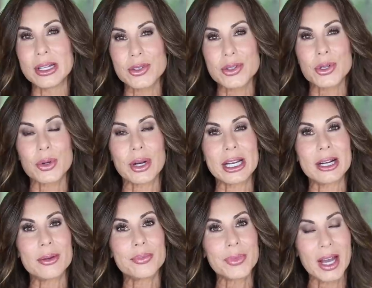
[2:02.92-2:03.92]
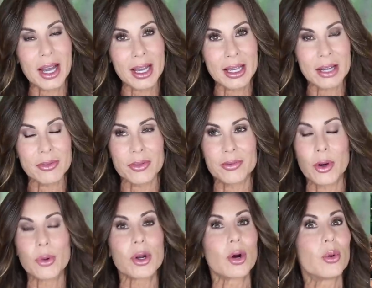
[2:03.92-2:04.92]
Instagram, I have a
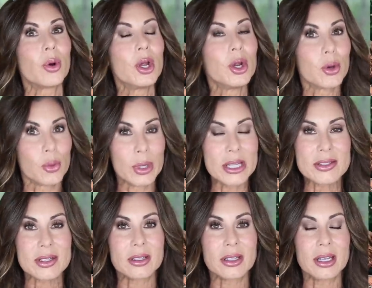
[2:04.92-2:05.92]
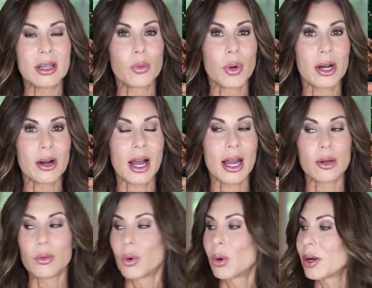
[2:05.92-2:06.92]
photo recently where I
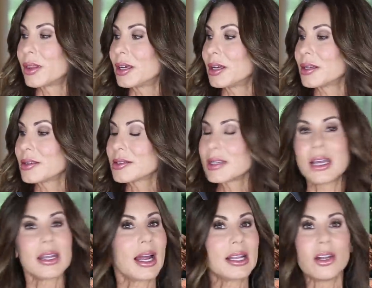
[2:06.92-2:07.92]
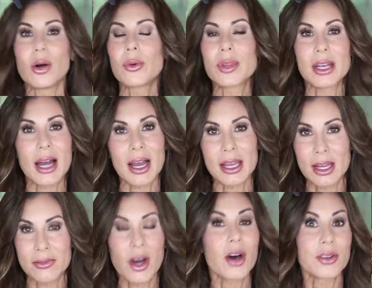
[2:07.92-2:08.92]
wore this, and I know that I
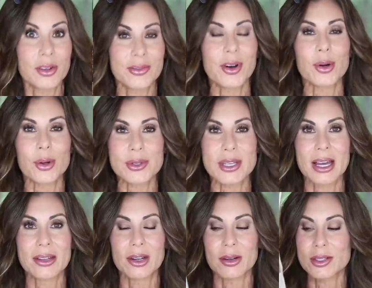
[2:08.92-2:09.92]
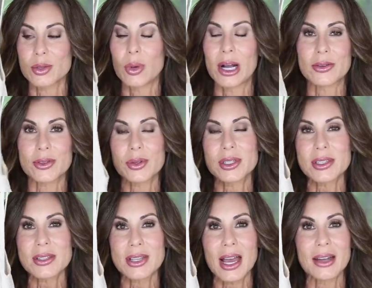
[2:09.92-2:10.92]
have other photos on there as well. So this
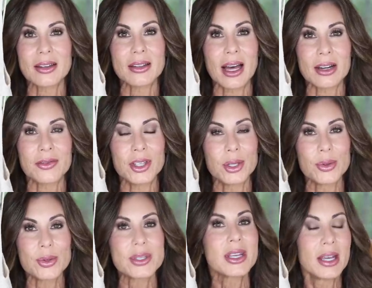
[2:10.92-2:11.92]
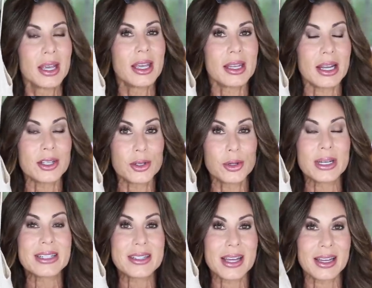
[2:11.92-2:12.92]
has gotten a lot of use, and I do
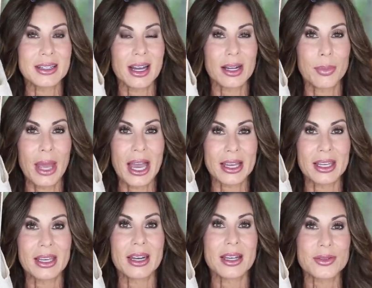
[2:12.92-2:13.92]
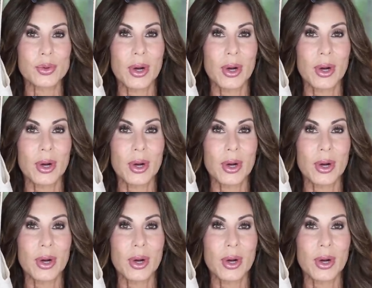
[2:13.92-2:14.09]
intend on packing it as